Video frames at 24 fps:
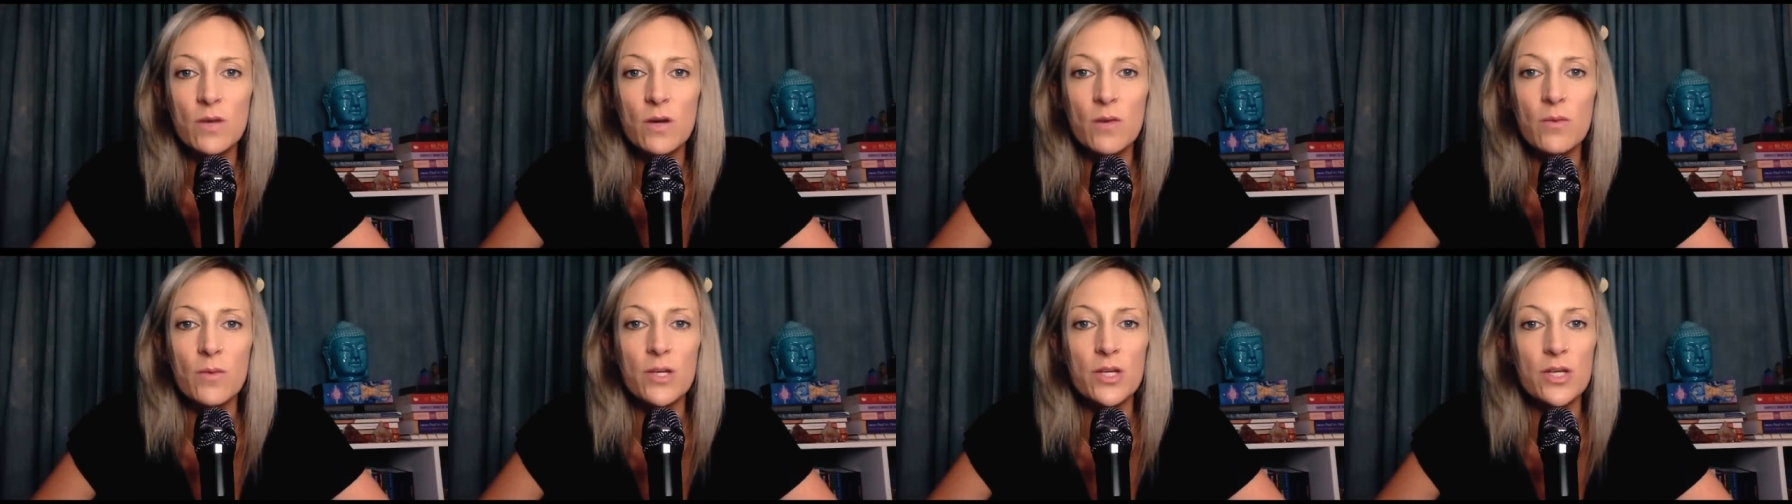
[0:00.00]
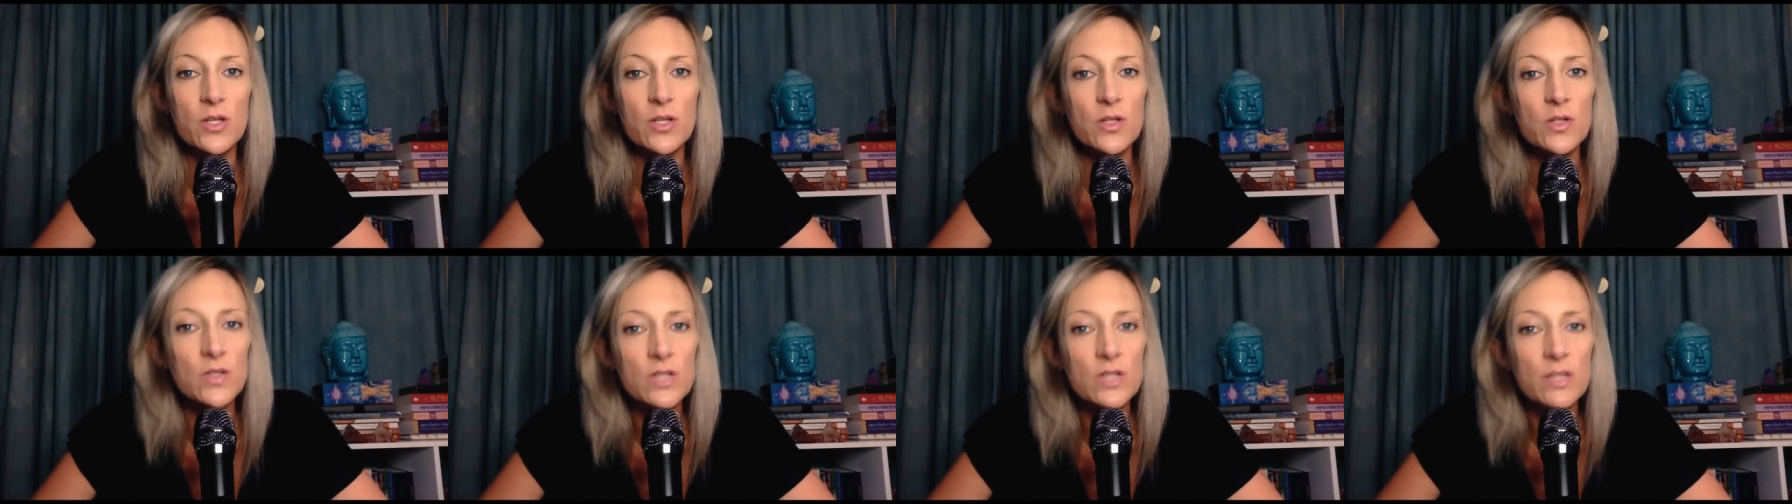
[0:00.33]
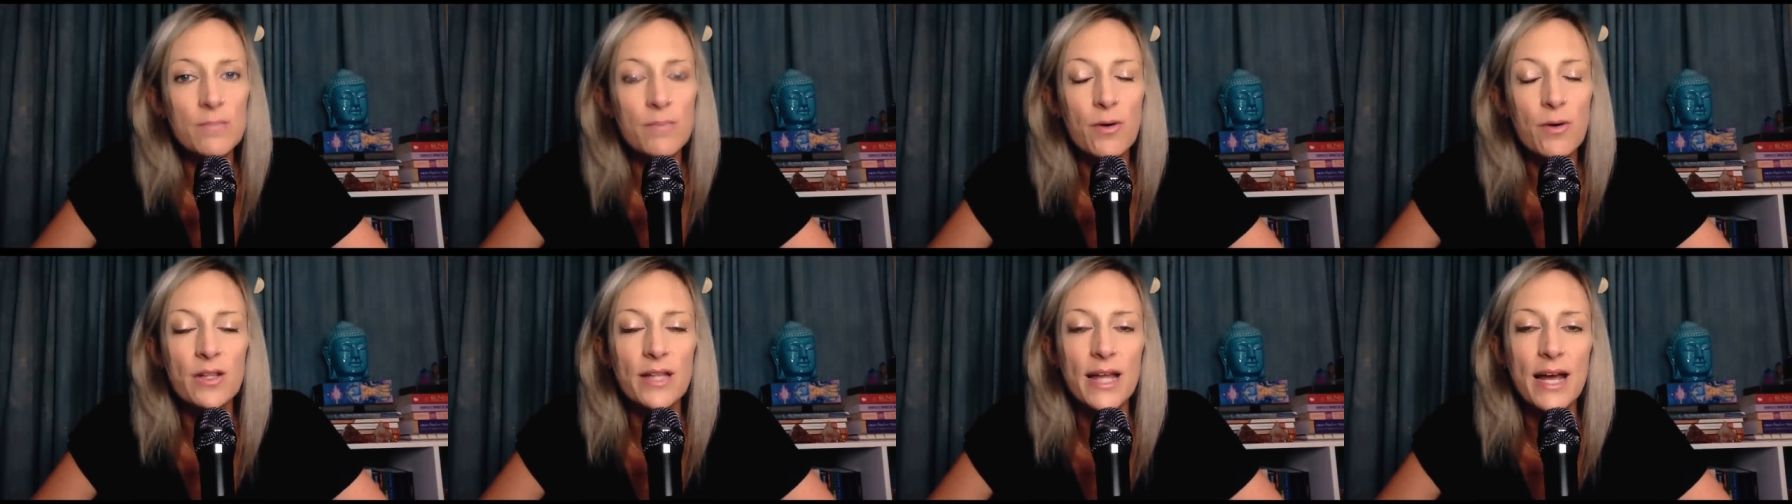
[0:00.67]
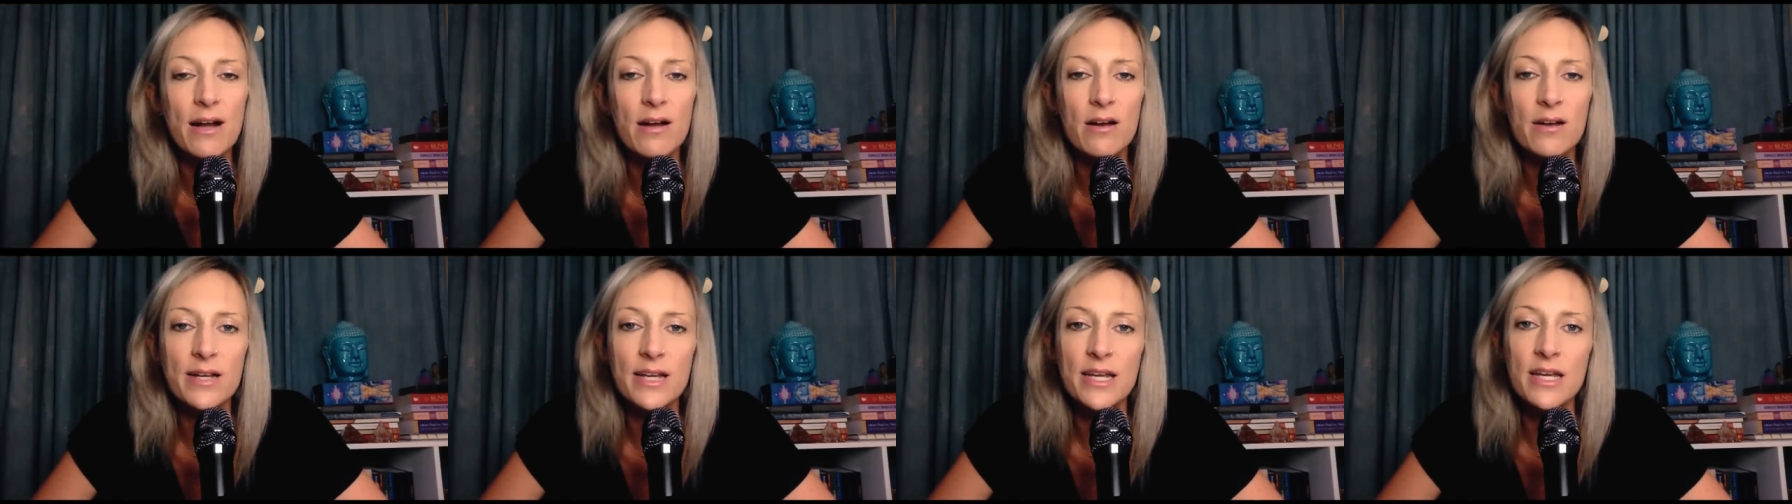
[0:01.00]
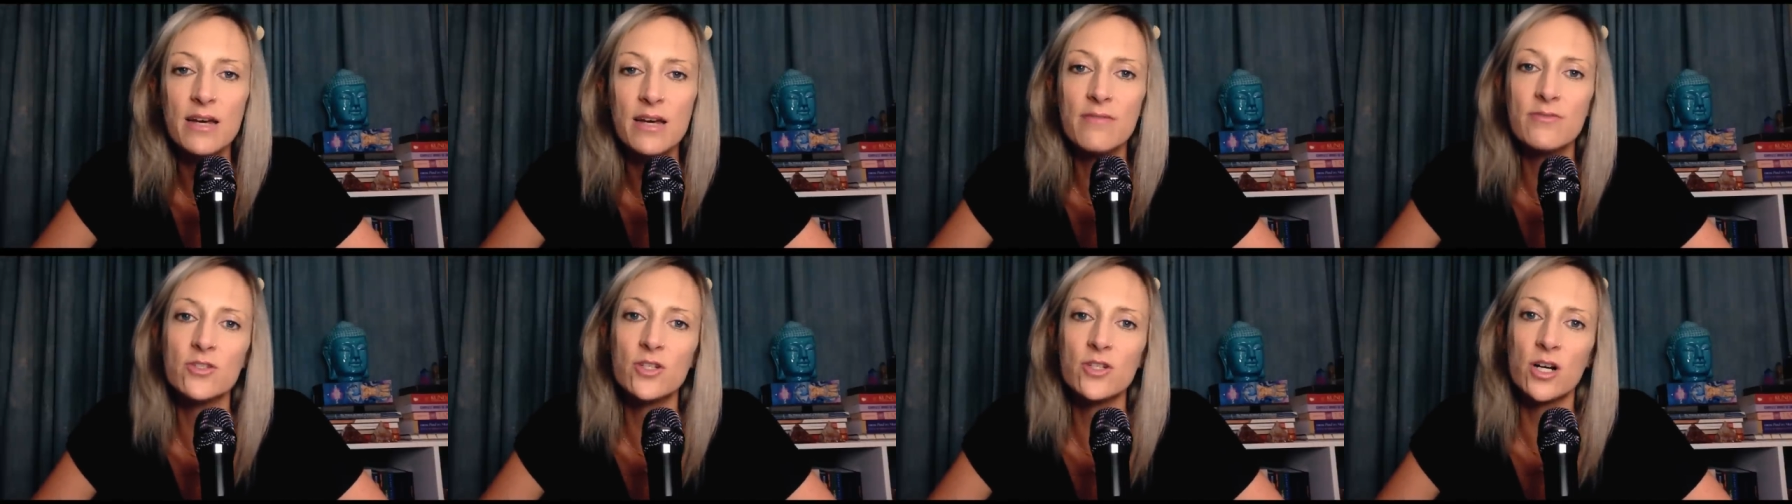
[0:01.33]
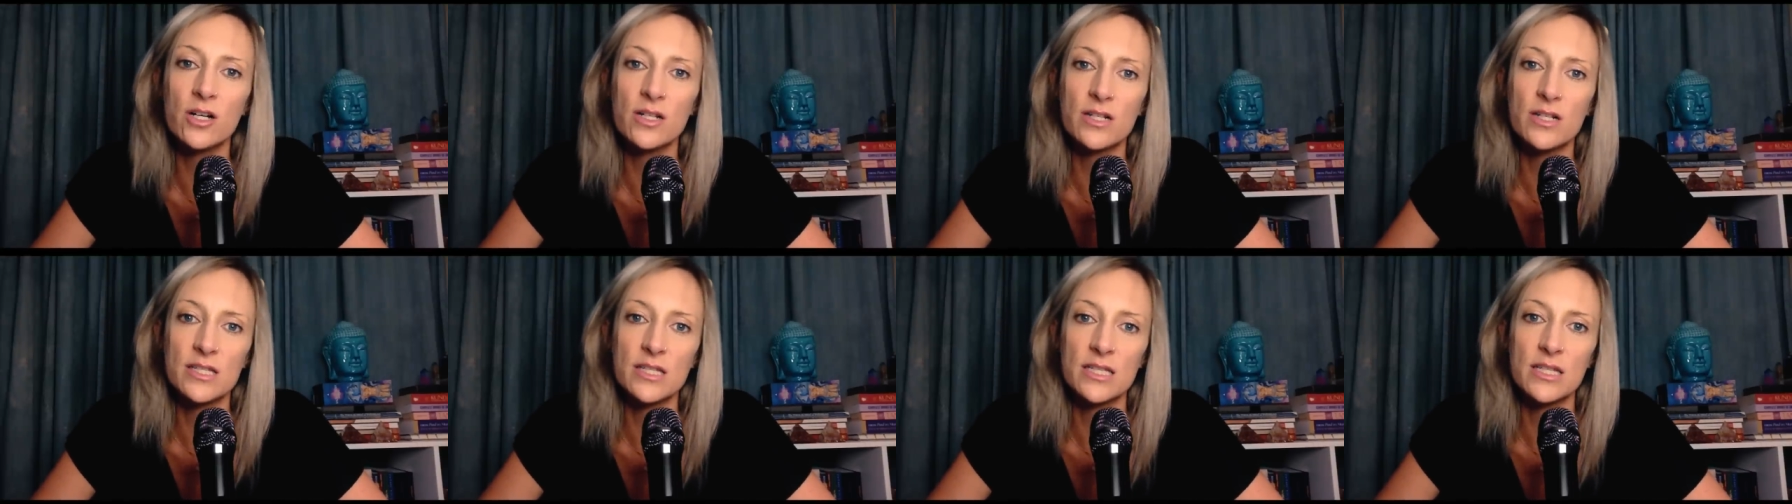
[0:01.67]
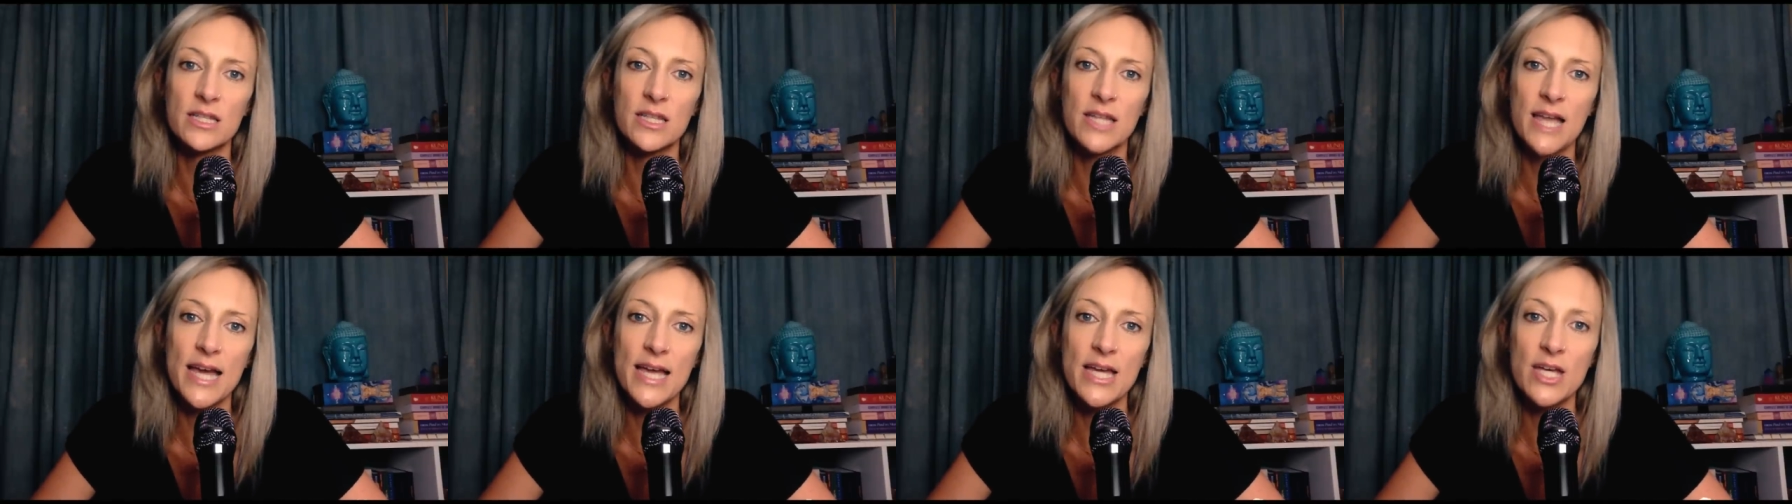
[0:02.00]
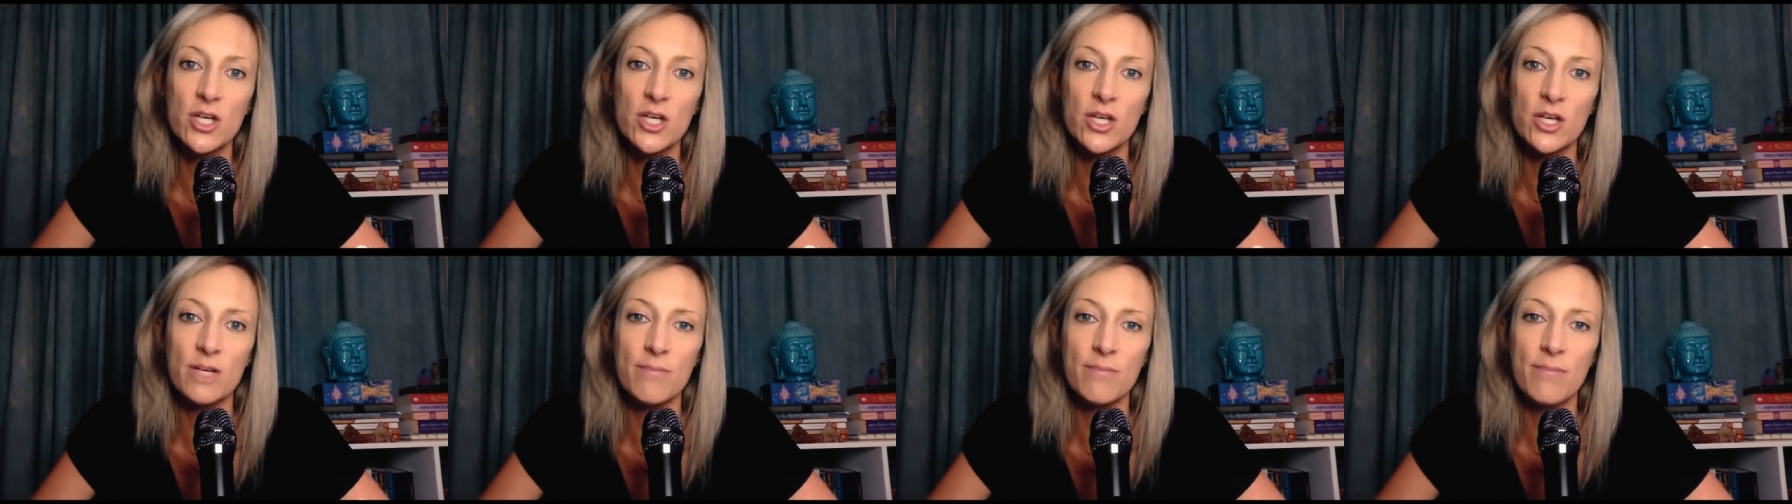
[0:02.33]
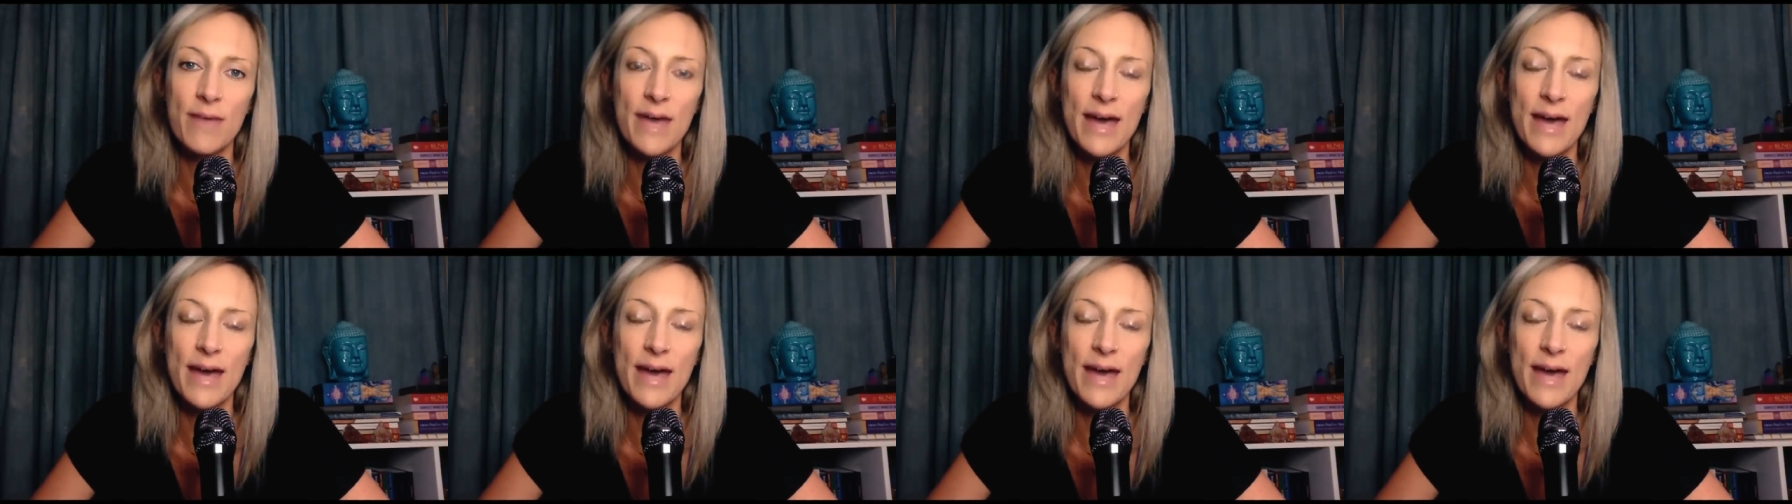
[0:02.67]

where we use the polarity of darkness and light, good,